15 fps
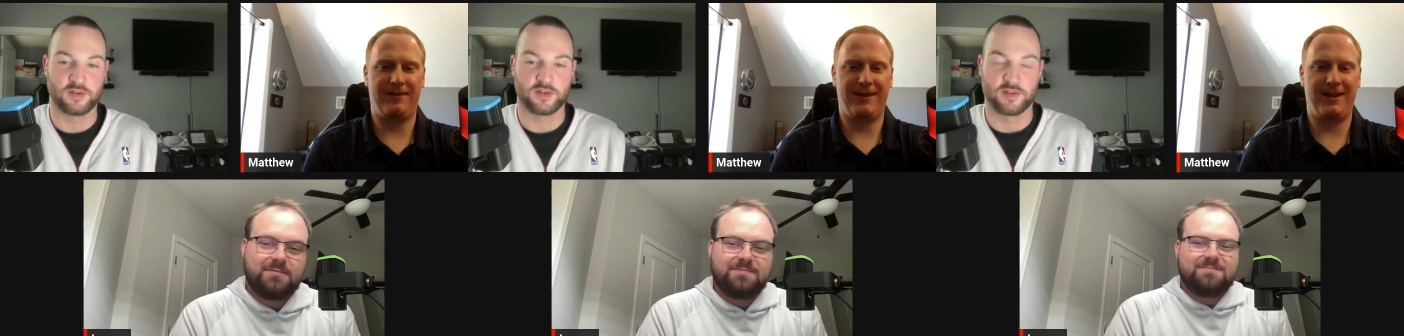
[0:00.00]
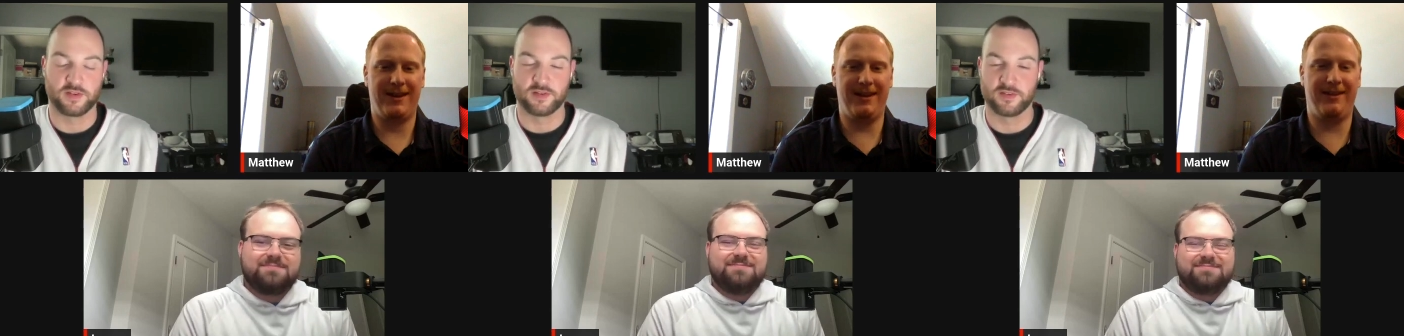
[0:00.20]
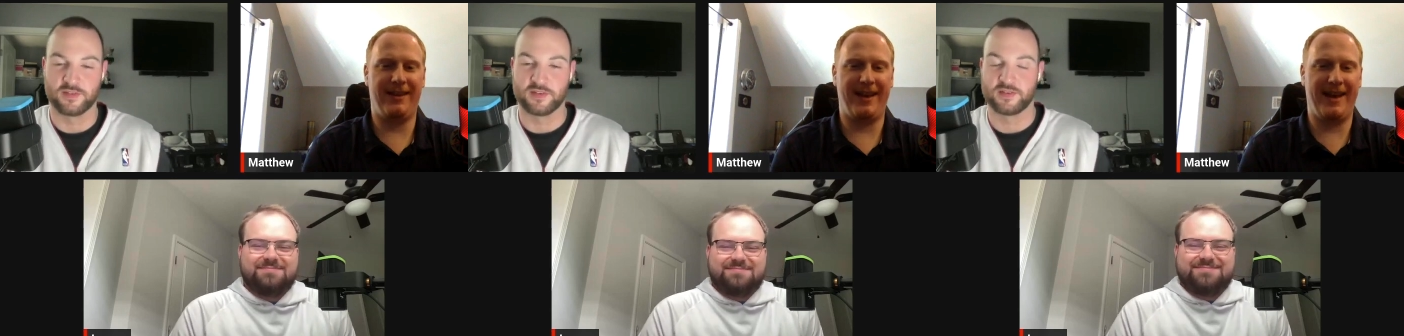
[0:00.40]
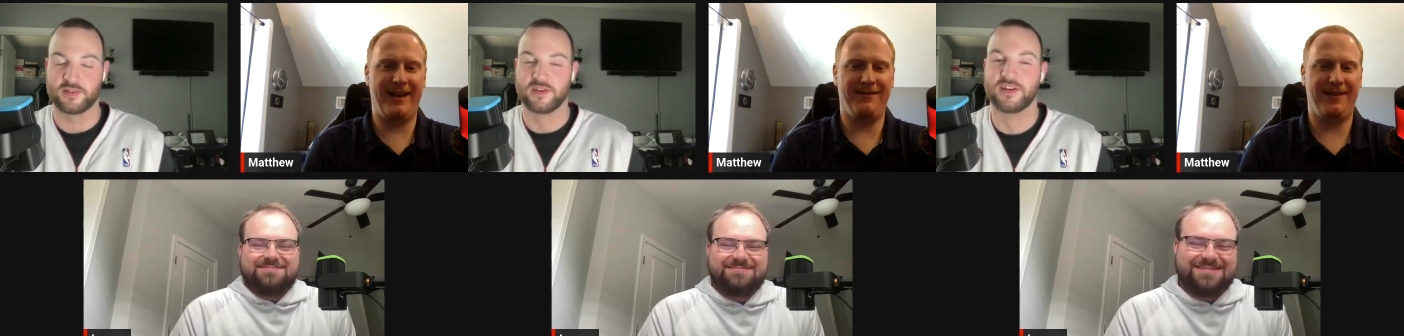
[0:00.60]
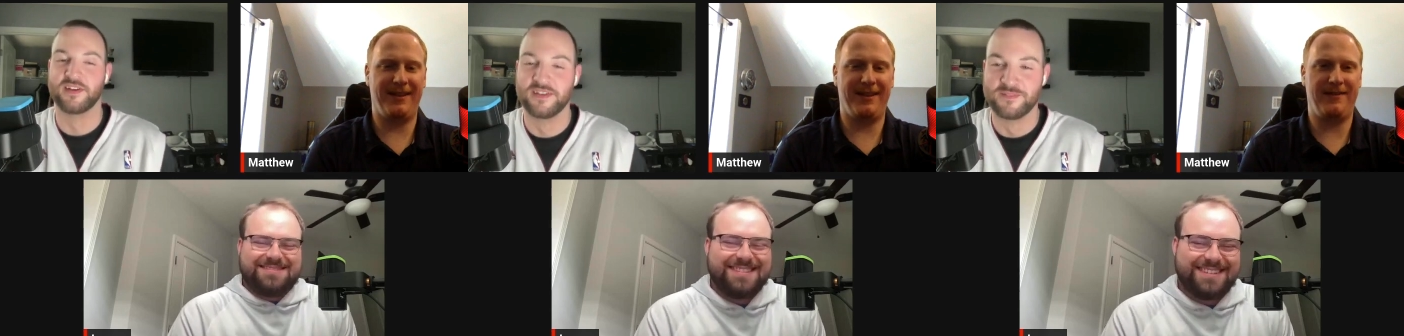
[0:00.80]
Speaker 1: and they
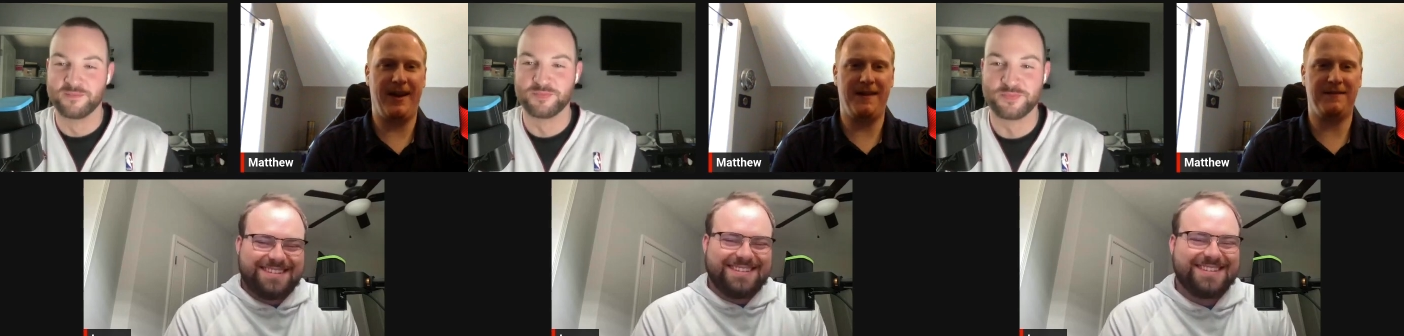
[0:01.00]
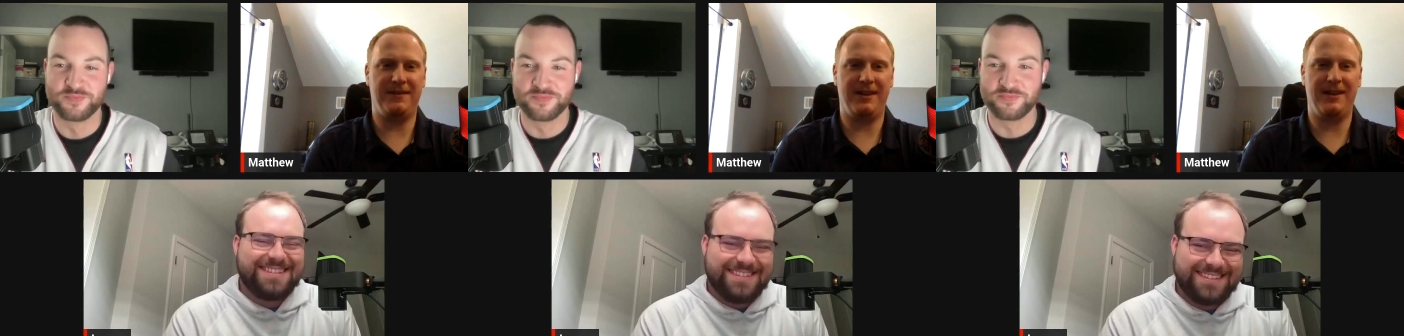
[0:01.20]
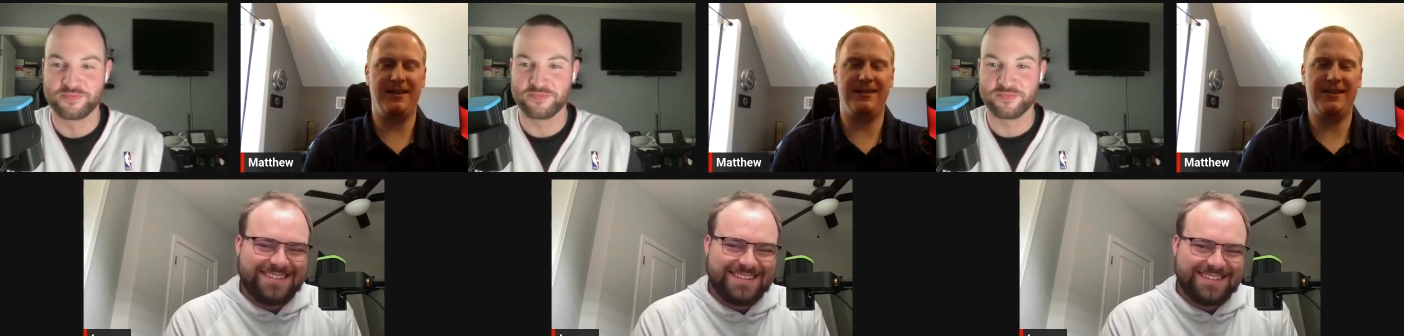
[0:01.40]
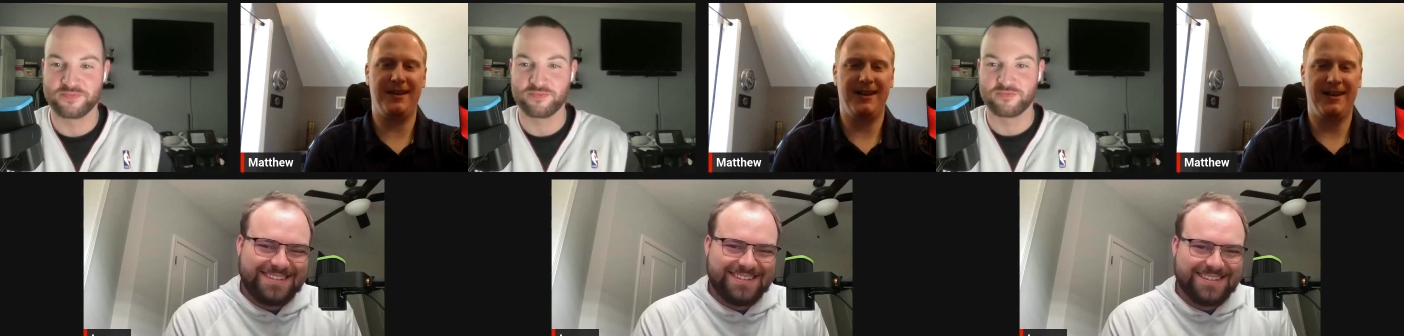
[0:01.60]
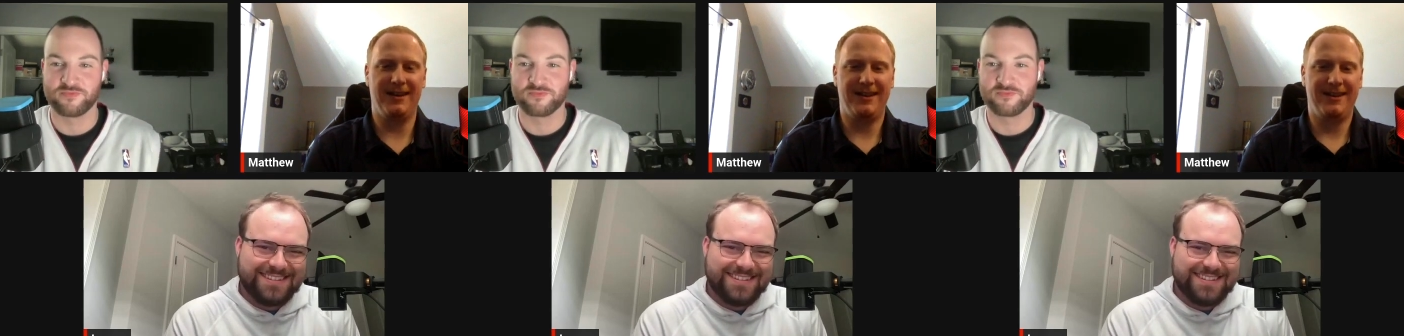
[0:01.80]
have like 5 teeth.
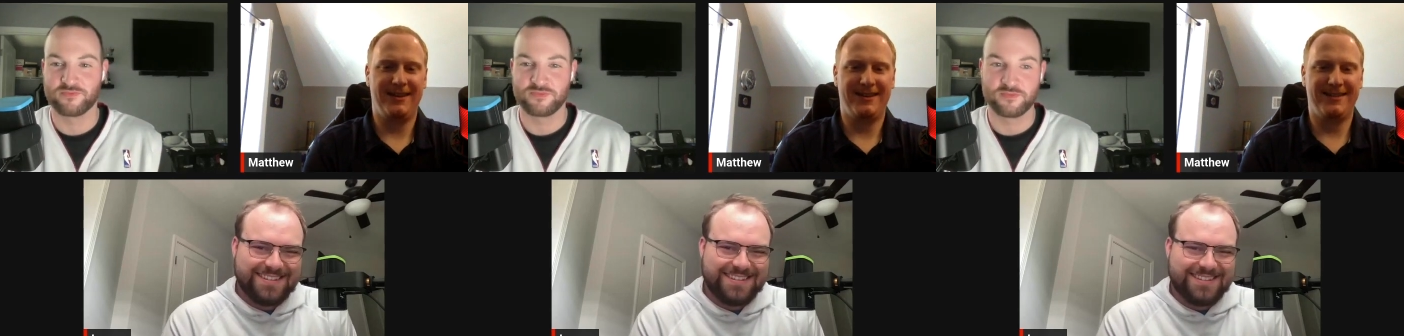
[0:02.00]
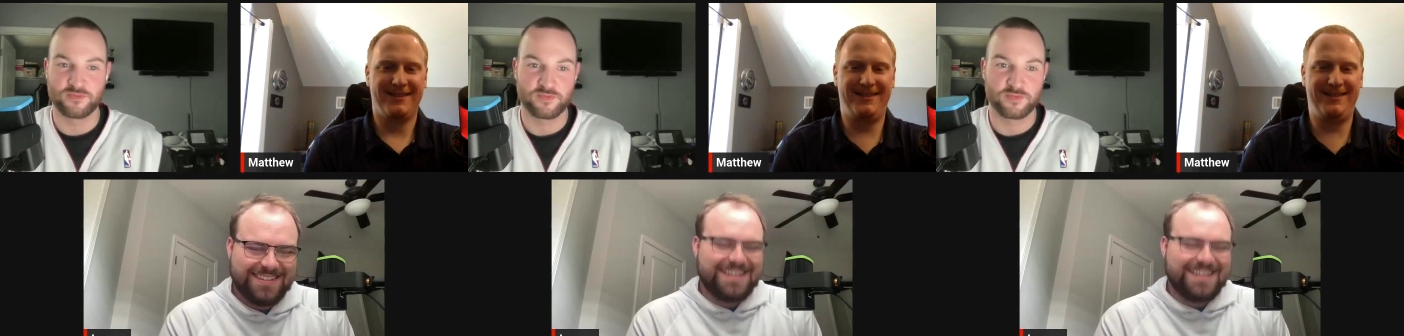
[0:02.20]
She